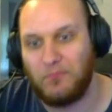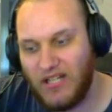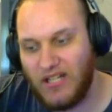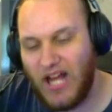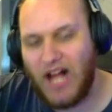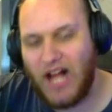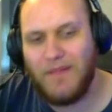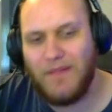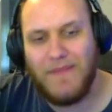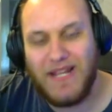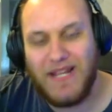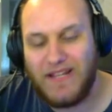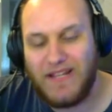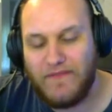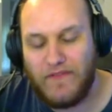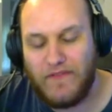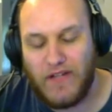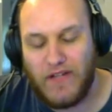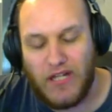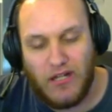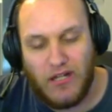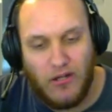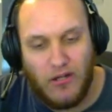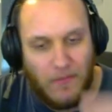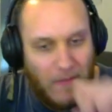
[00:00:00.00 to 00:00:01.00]
I'll make a
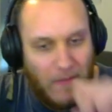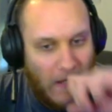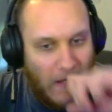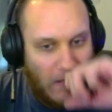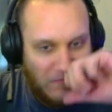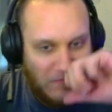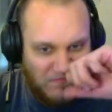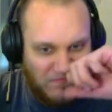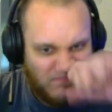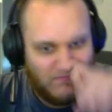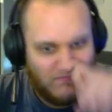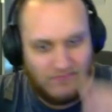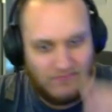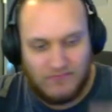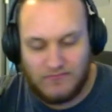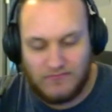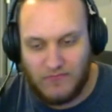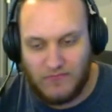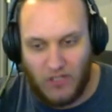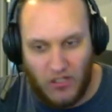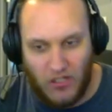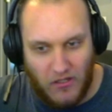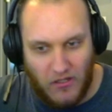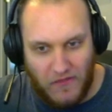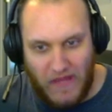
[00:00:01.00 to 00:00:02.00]
video about
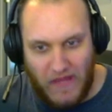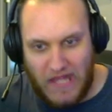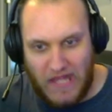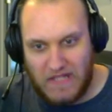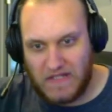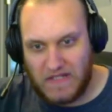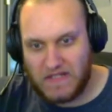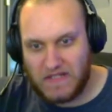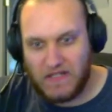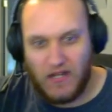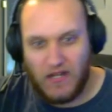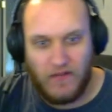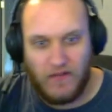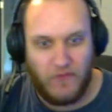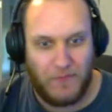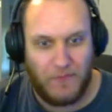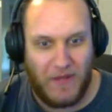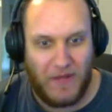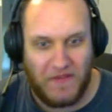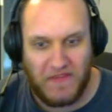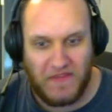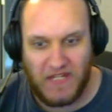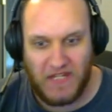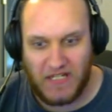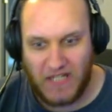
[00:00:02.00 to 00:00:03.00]
all that stuff
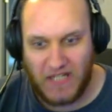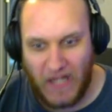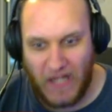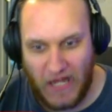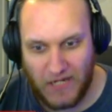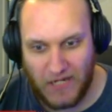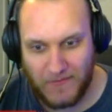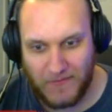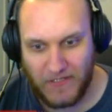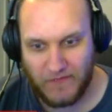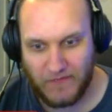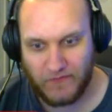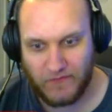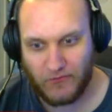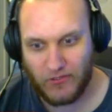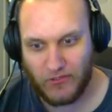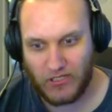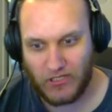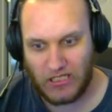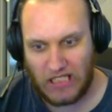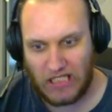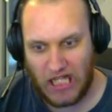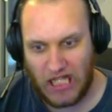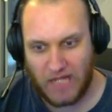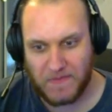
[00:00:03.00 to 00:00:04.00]
about the economy of
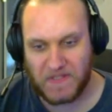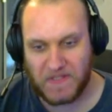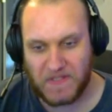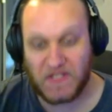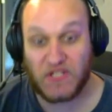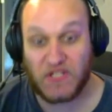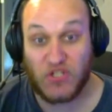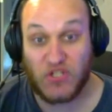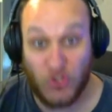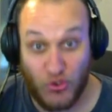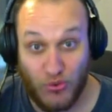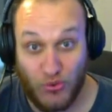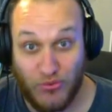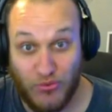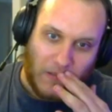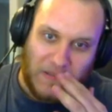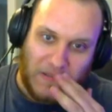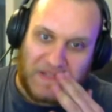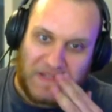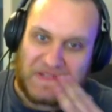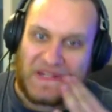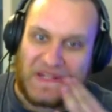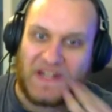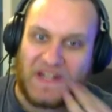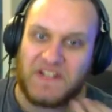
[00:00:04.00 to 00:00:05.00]
critical ops soon.
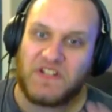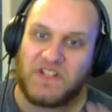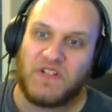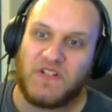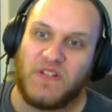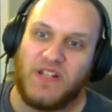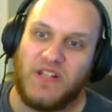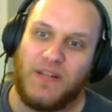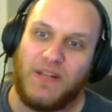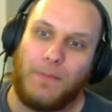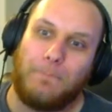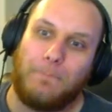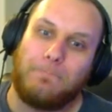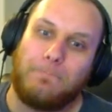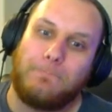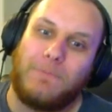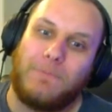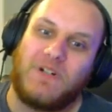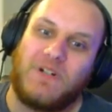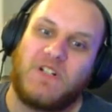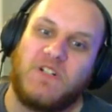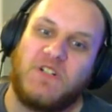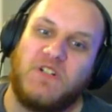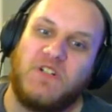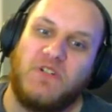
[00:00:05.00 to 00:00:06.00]
Essentially,
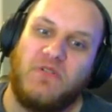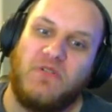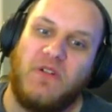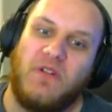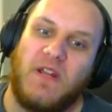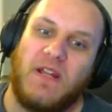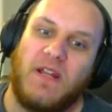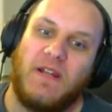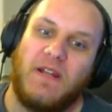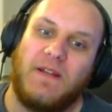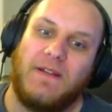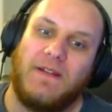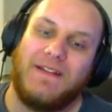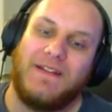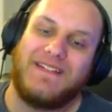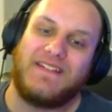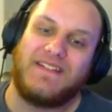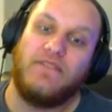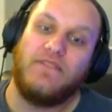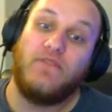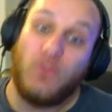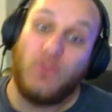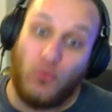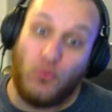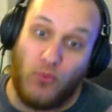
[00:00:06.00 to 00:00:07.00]
what you're doing is
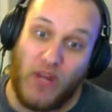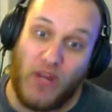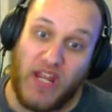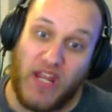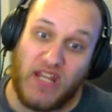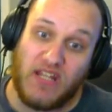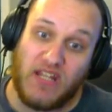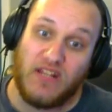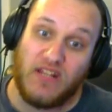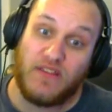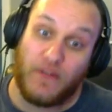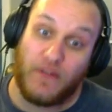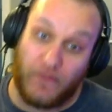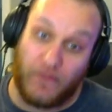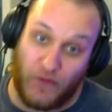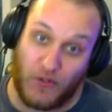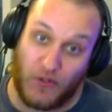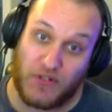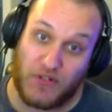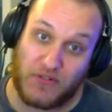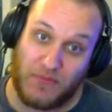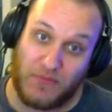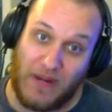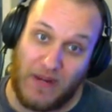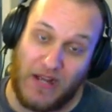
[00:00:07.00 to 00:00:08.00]
if you win the
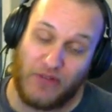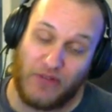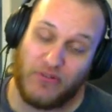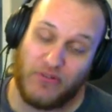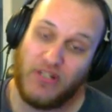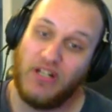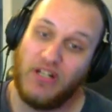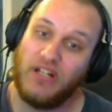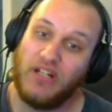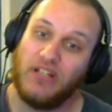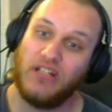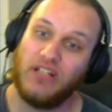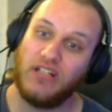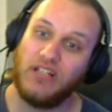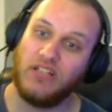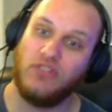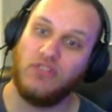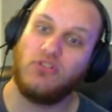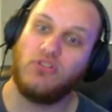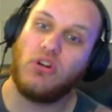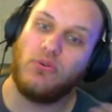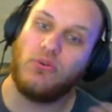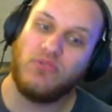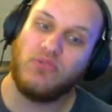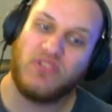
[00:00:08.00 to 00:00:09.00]
first round, you
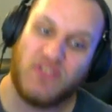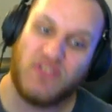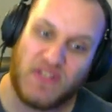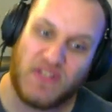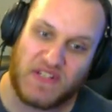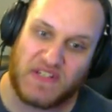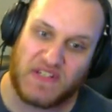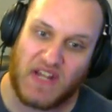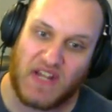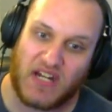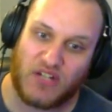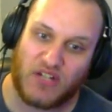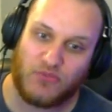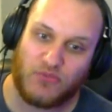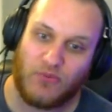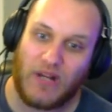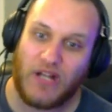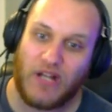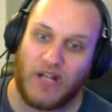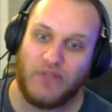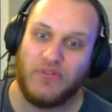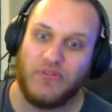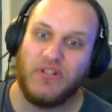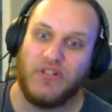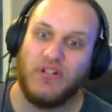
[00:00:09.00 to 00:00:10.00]
go into the second
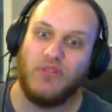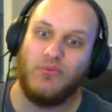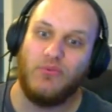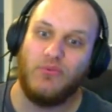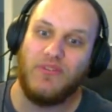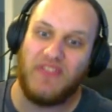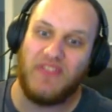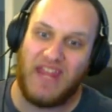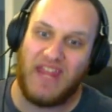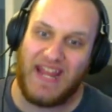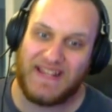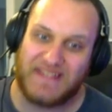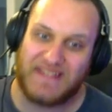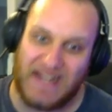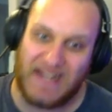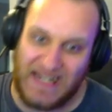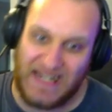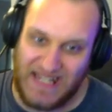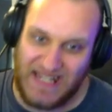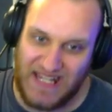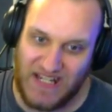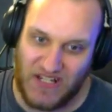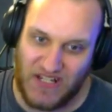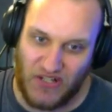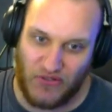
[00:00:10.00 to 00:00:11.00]
round with
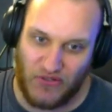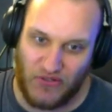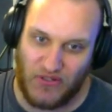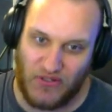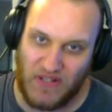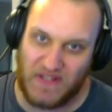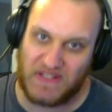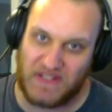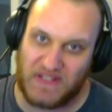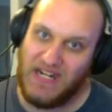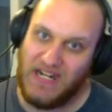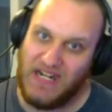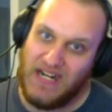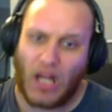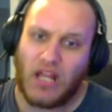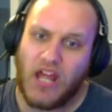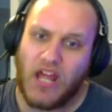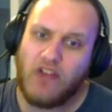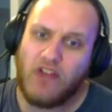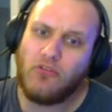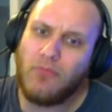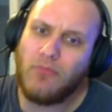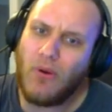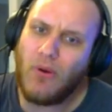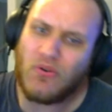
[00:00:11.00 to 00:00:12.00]
anti-eco because they
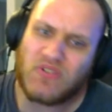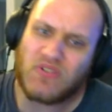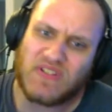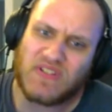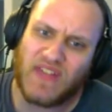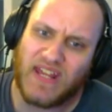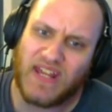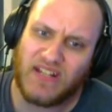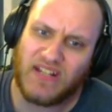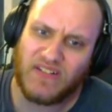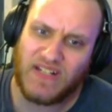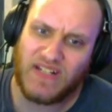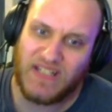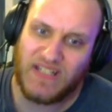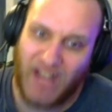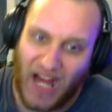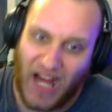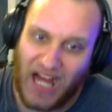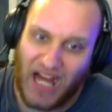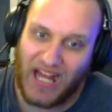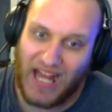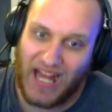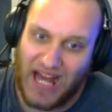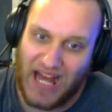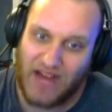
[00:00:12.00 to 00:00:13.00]
will most likely
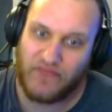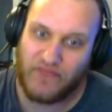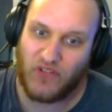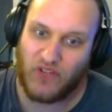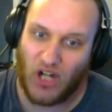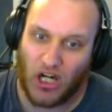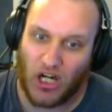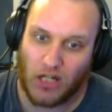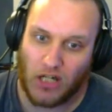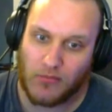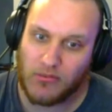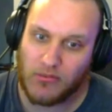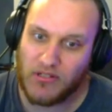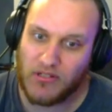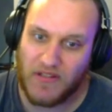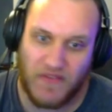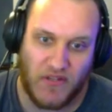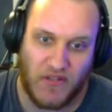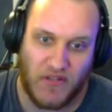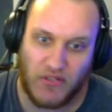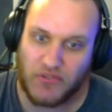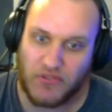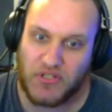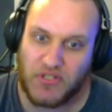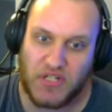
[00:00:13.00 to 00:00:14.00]
not have armor and
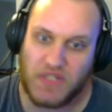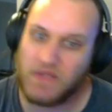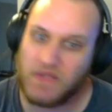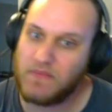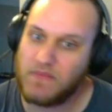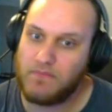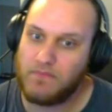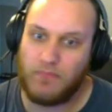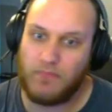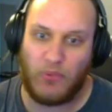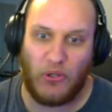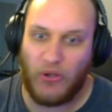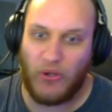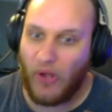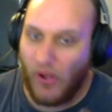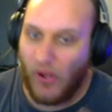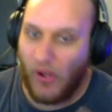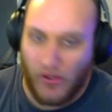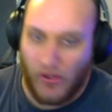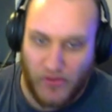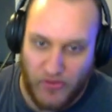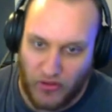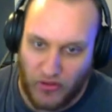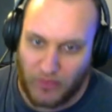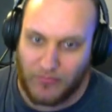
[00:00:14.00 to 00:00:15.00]
they'll just put
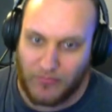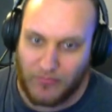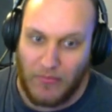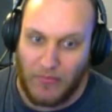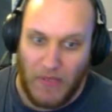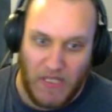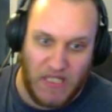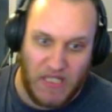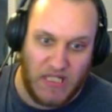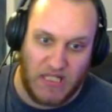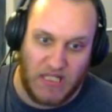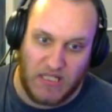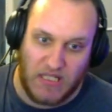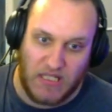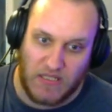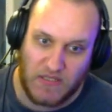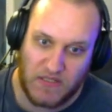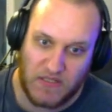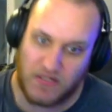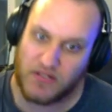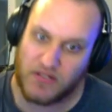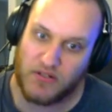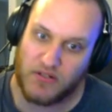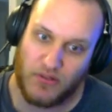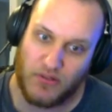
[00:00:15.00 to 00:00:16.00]
all their money
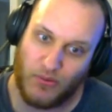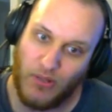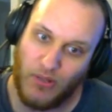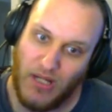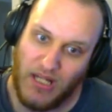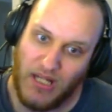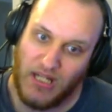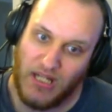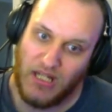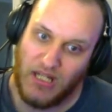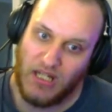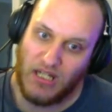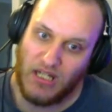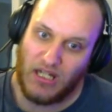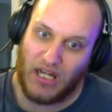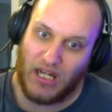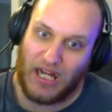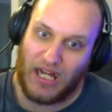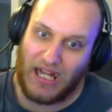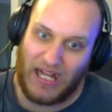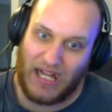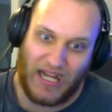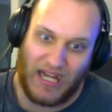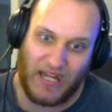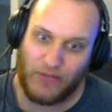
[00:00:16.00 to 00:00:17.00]
into
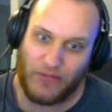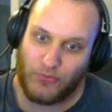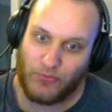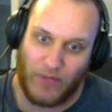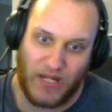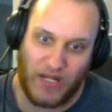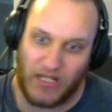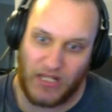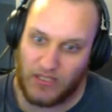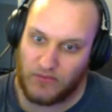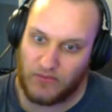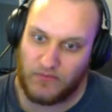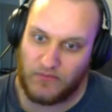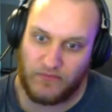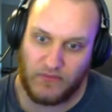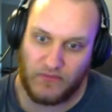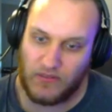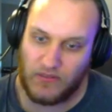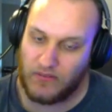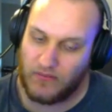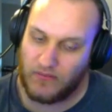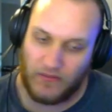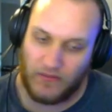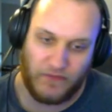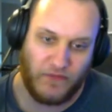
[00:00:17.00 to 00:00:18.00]
high rate
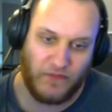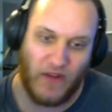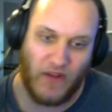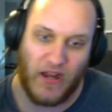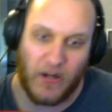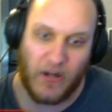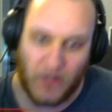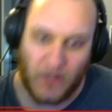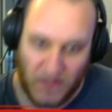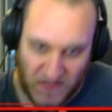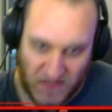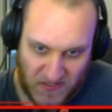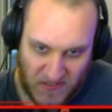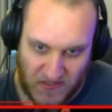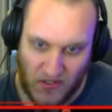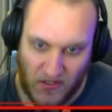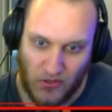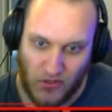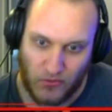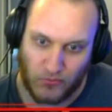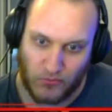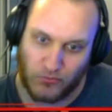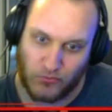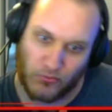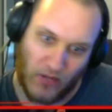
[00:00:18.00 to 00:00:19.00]
of fire
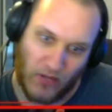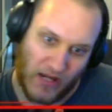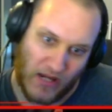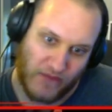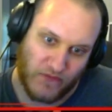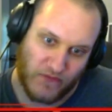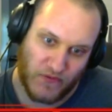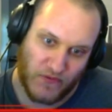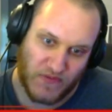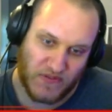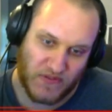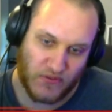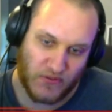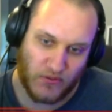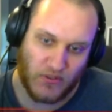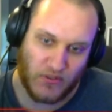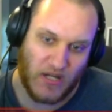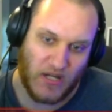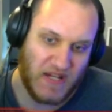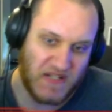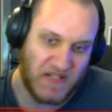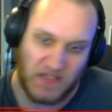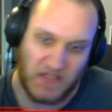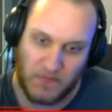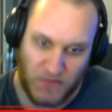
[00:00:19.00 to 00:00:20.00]
assault rifles or
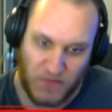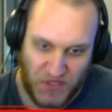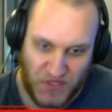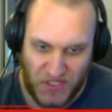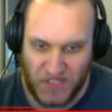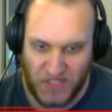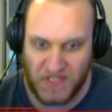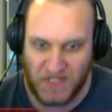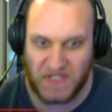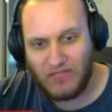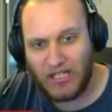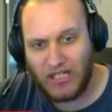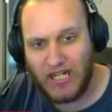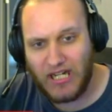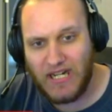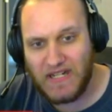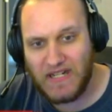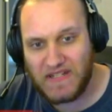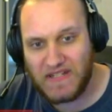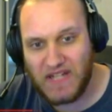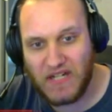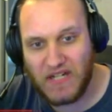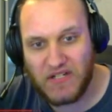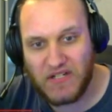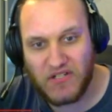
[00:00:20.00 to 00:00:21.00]
SMGs. And
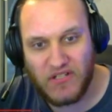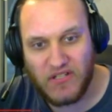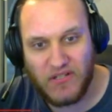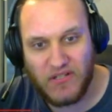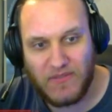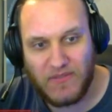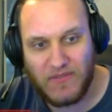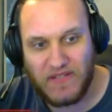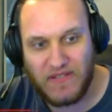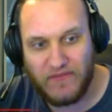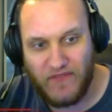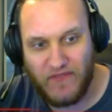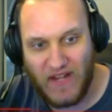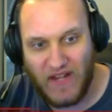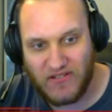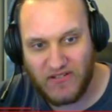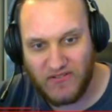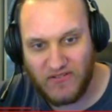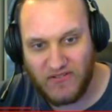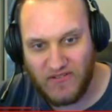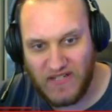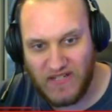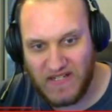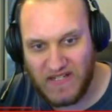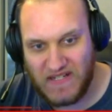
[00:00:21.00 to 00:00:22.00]
essentially what the
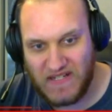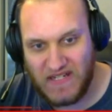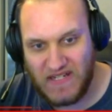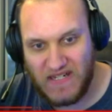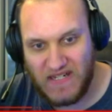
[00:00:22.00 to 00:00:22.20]
vector is,